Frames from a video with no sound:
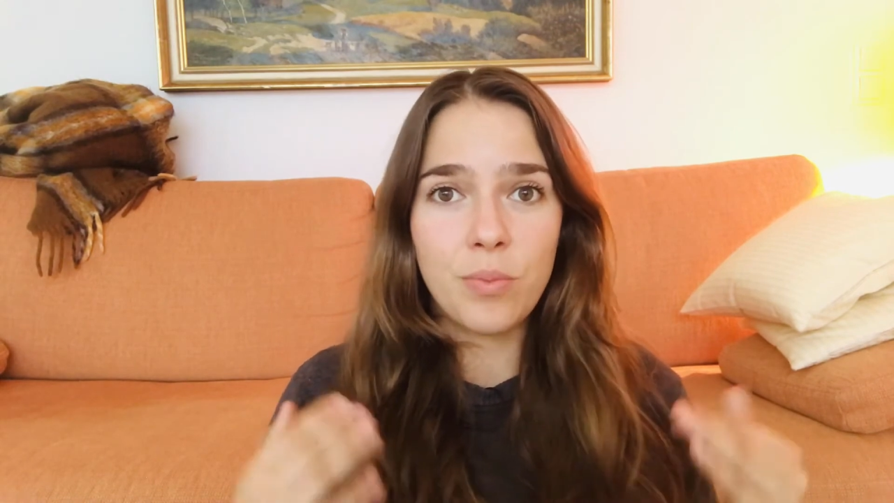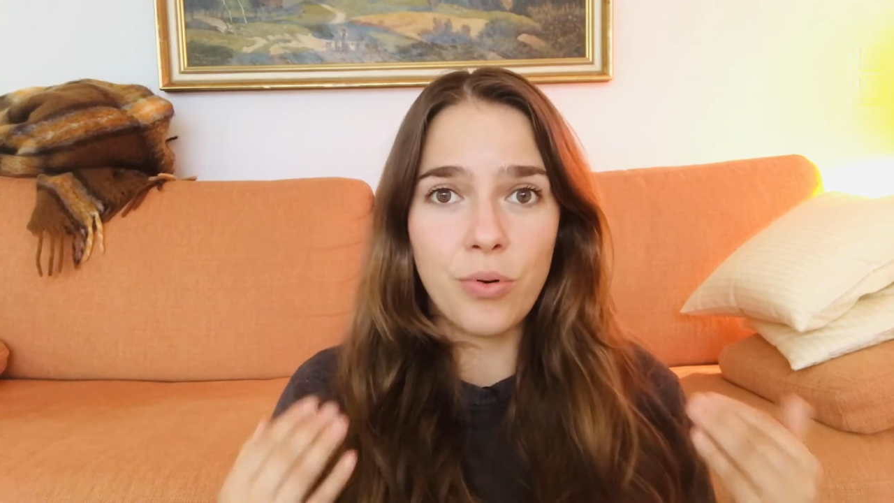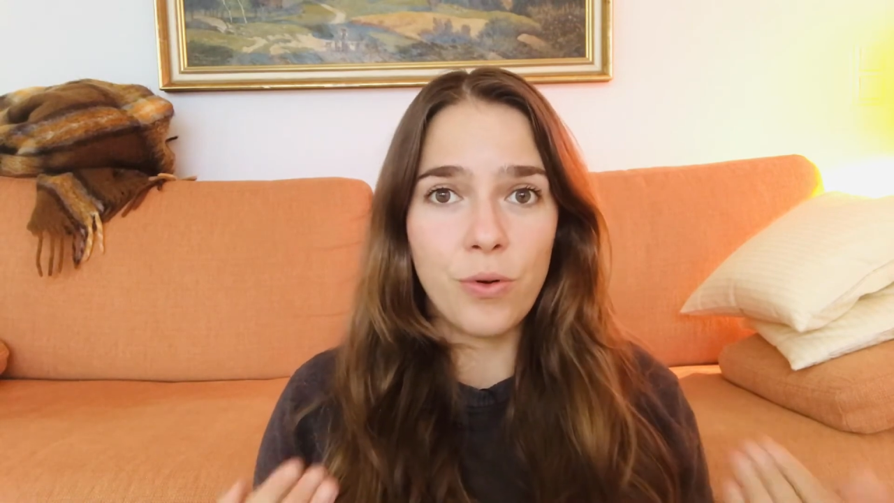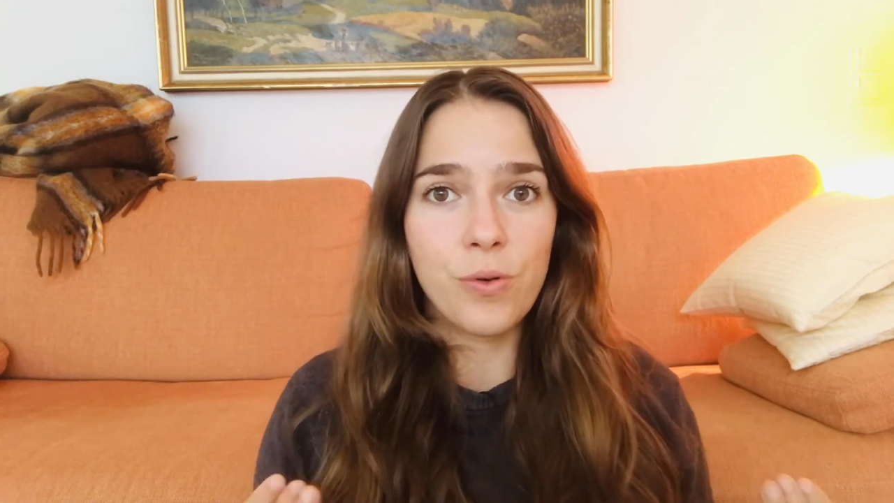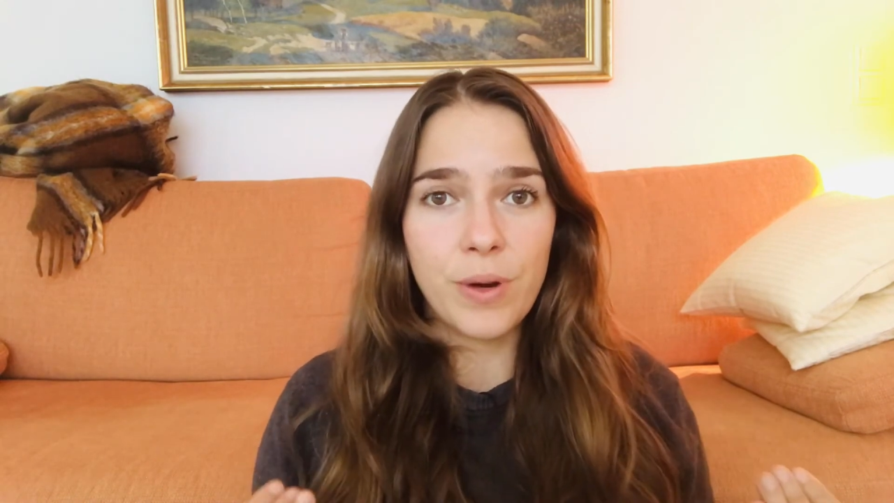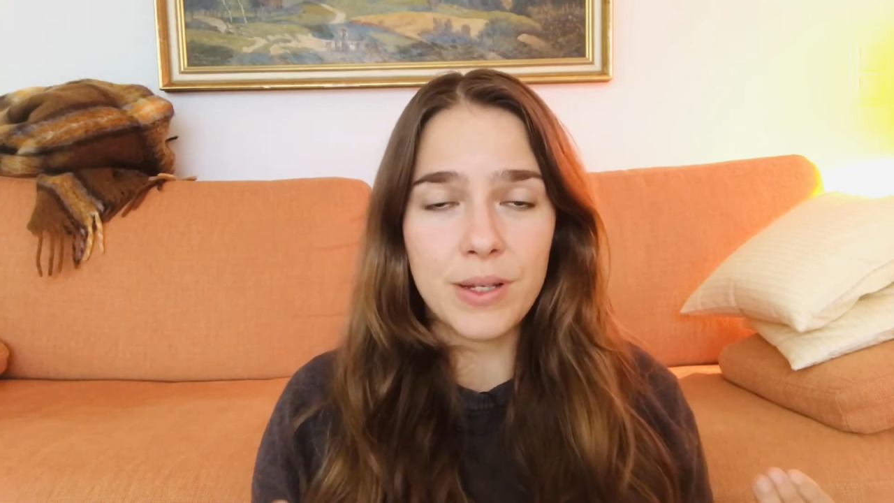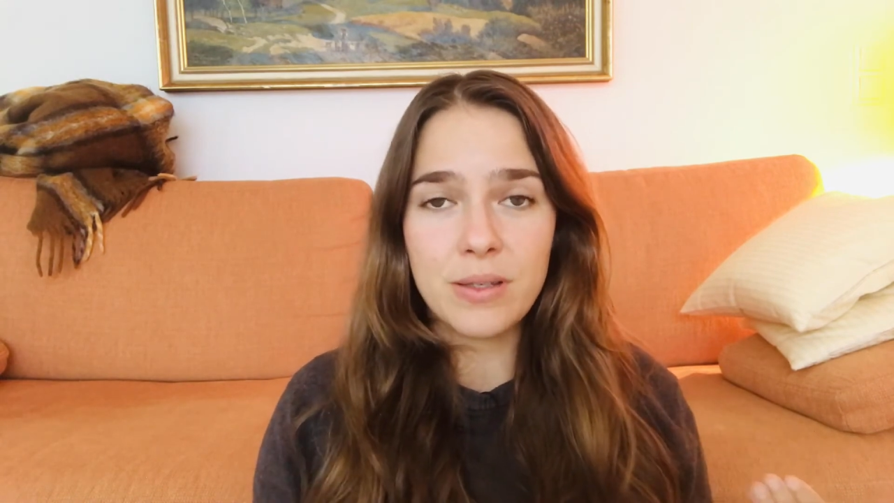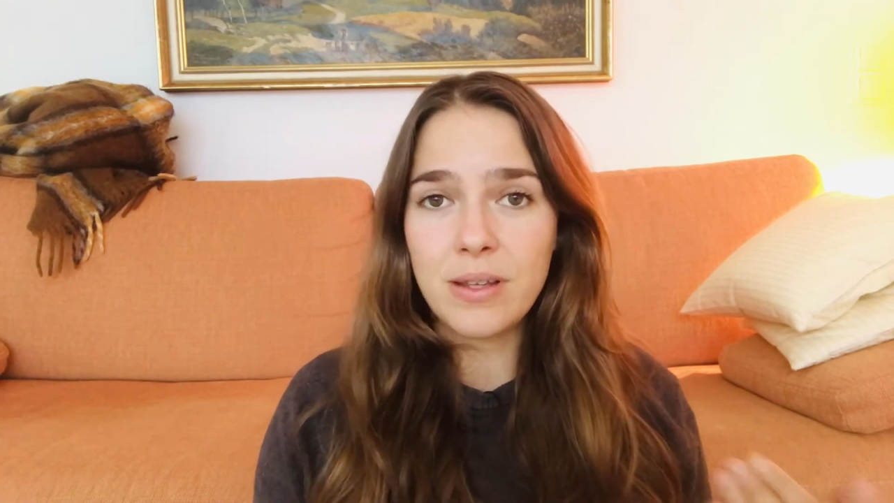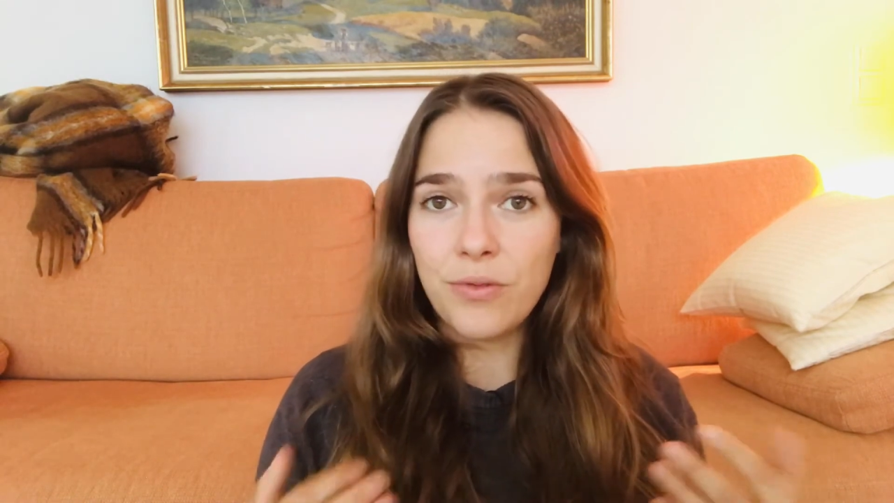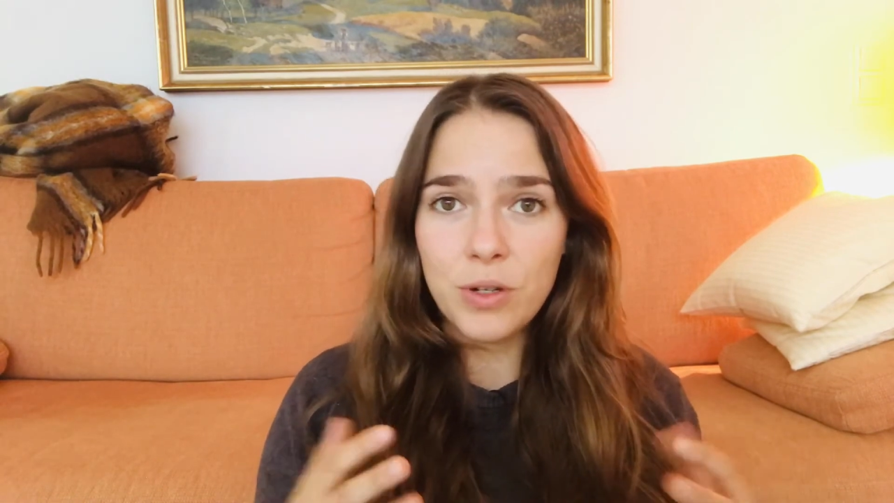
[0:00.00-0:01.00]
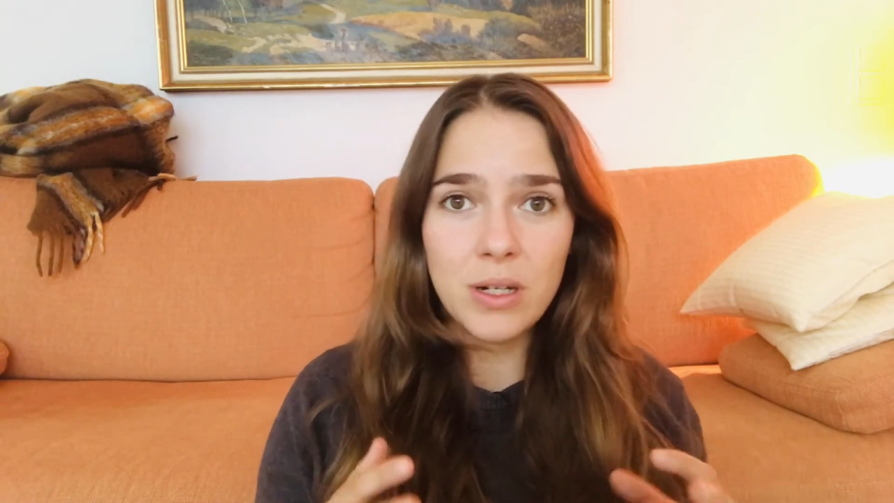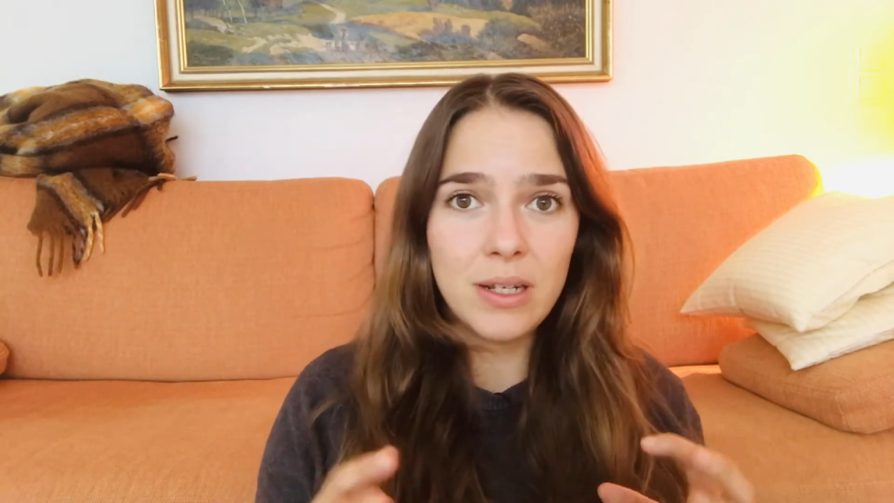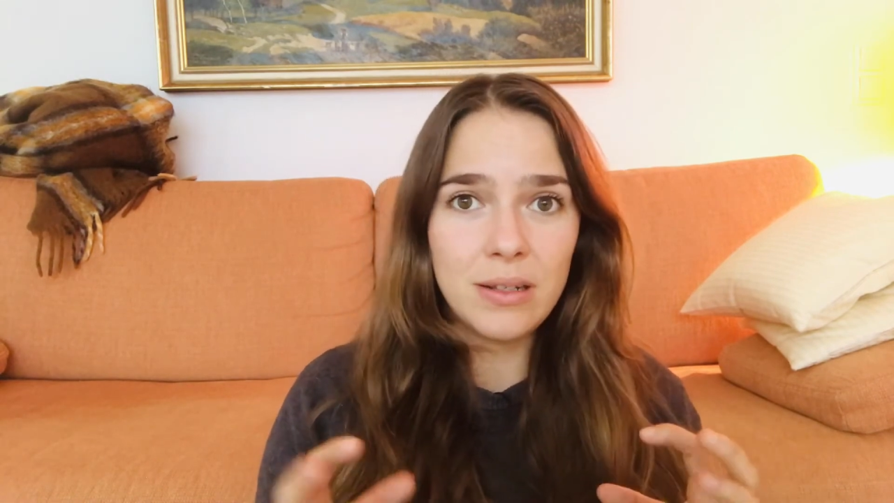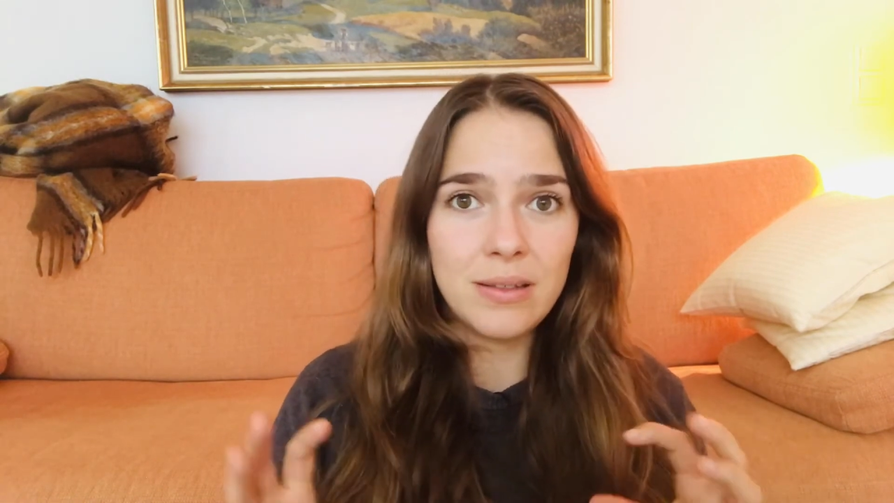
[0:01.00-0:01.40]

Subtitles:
progress definitely